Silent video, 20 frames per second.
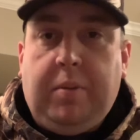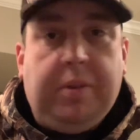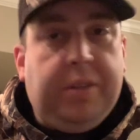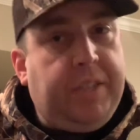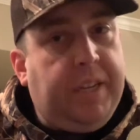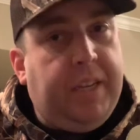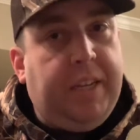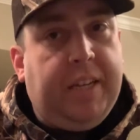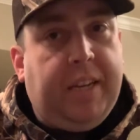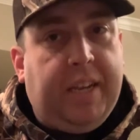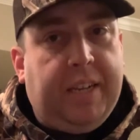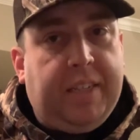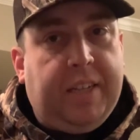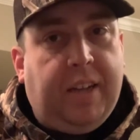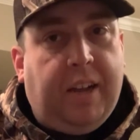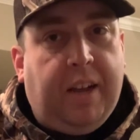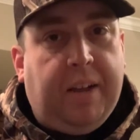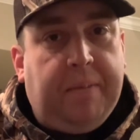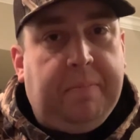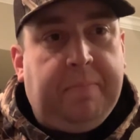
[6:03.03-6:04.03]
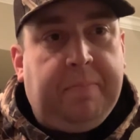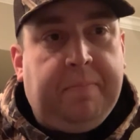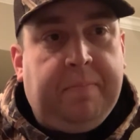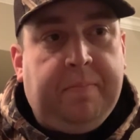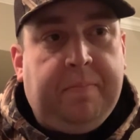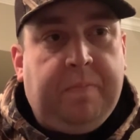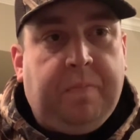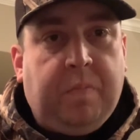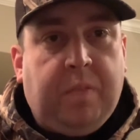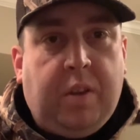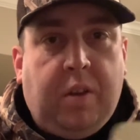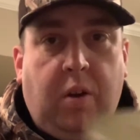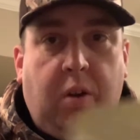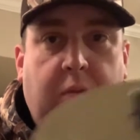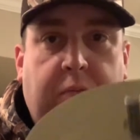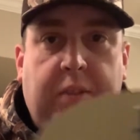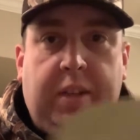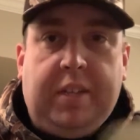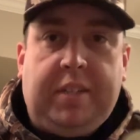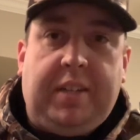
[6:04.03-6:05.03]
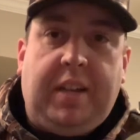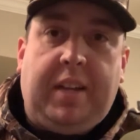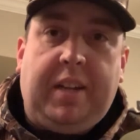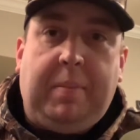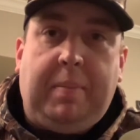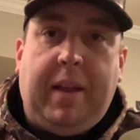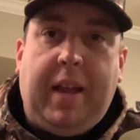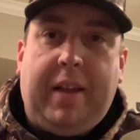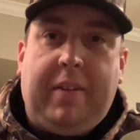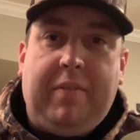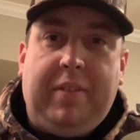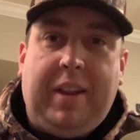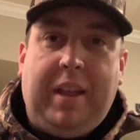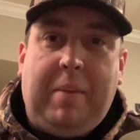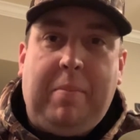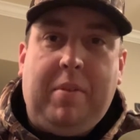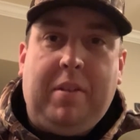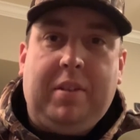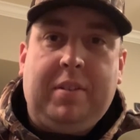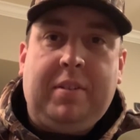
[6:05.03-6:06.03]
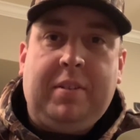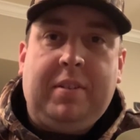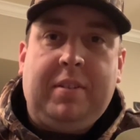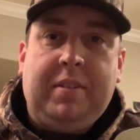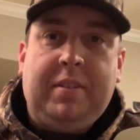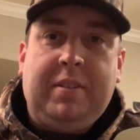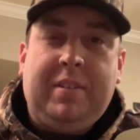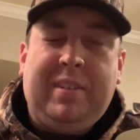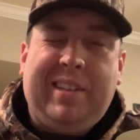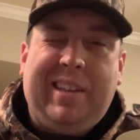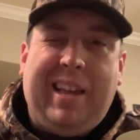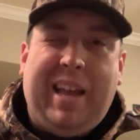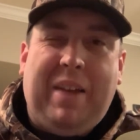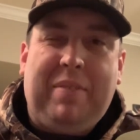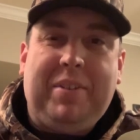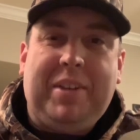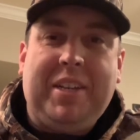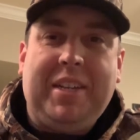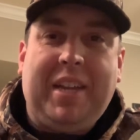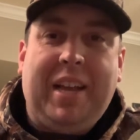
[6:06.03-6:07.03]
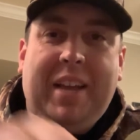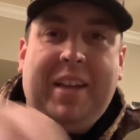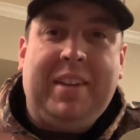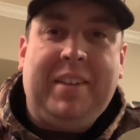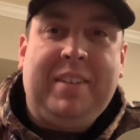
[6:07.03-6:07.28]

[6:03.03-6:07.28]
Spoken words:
see you next time. Hopefully it's not in the back of an ambulance. Have a good day.